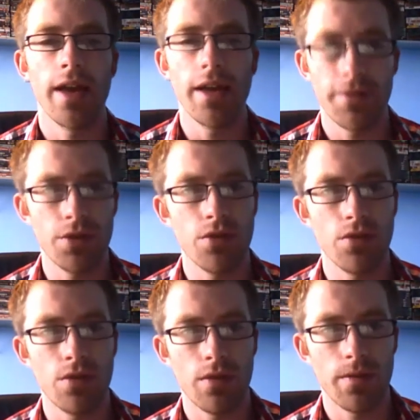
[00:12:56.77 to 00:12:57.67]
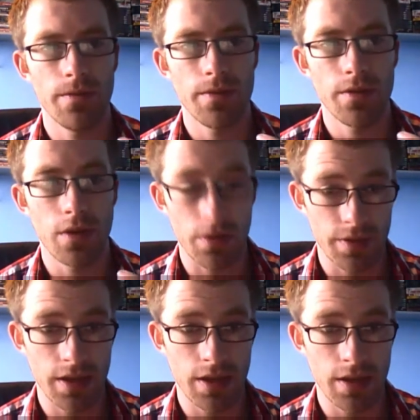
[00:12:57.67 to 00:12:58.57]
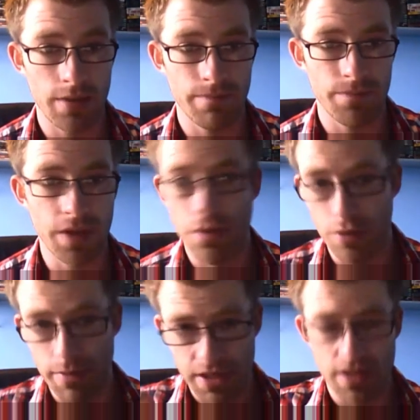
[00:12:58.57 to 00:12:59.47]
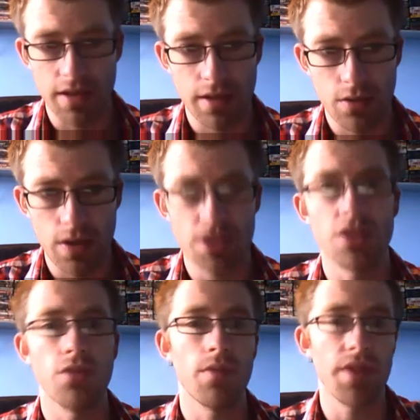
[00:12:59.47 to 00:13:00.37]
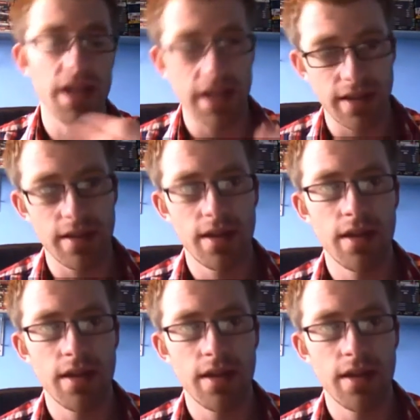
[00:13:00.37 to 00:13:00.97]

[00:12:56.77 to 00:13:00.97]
If you're on the, um, if you're committed to the question, you're revealing